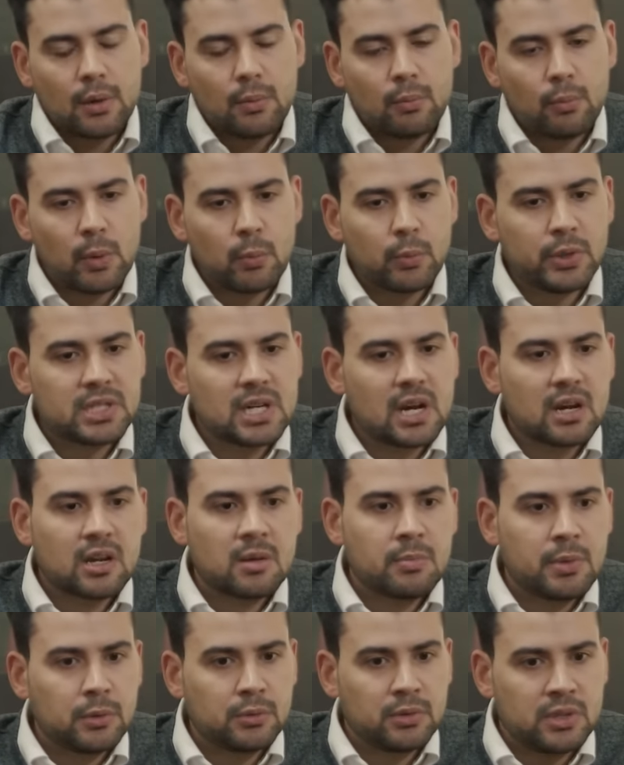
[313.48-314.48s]
When we talk
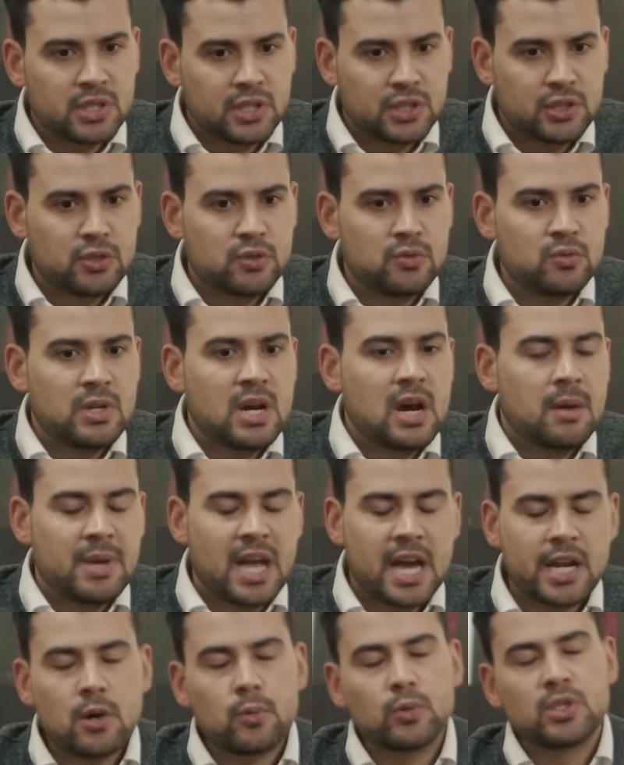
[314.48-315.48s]
about this tsunami,
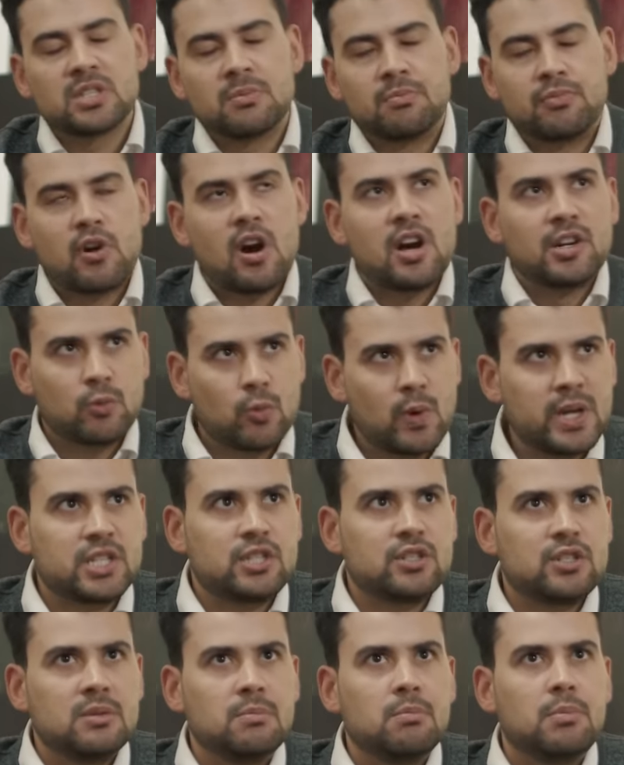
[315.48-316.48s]
I know it's a broad
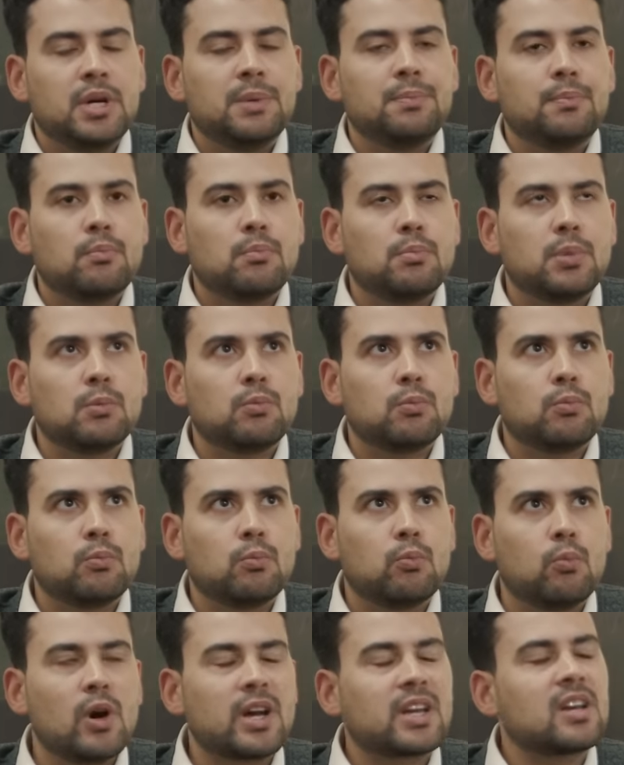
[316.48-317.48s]
question, but
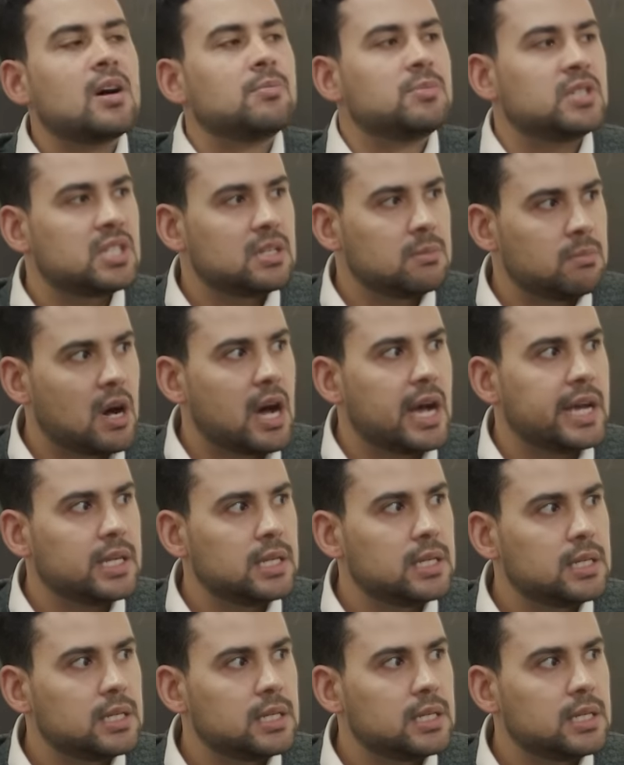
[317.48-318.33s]
what comes to mind?